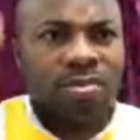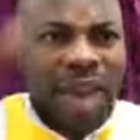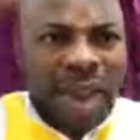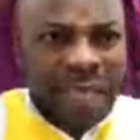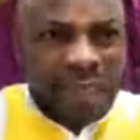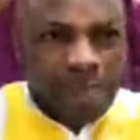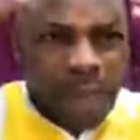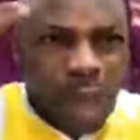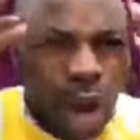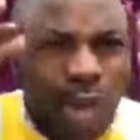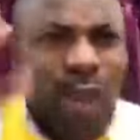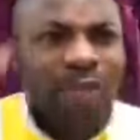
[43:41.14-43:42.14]
And
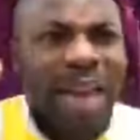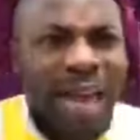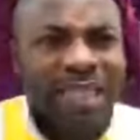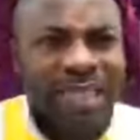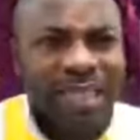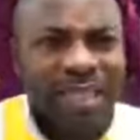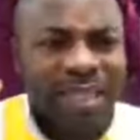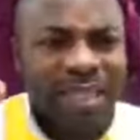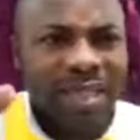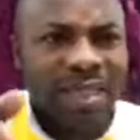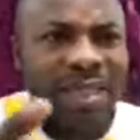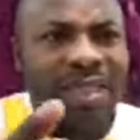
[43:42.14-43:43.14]
because of that,
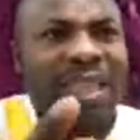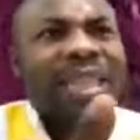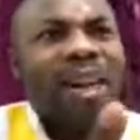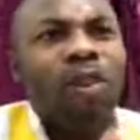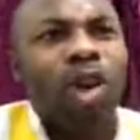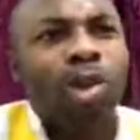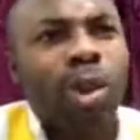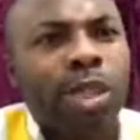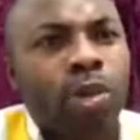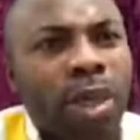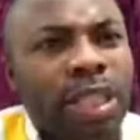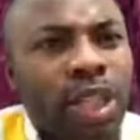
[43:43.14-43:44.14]
the devil also
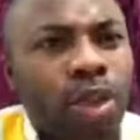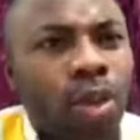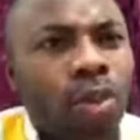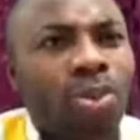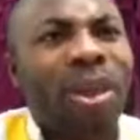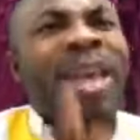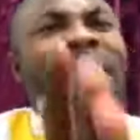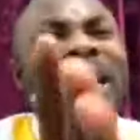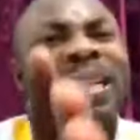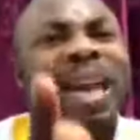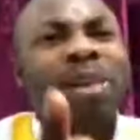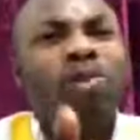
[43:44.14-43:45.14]
is watching you,
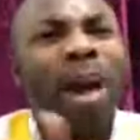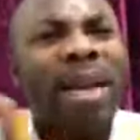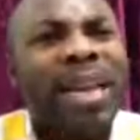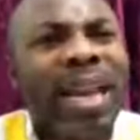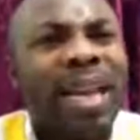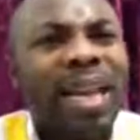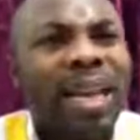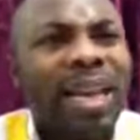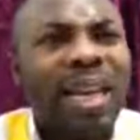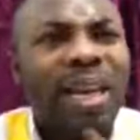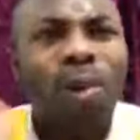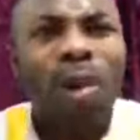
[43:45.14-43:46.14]
thinking that one day will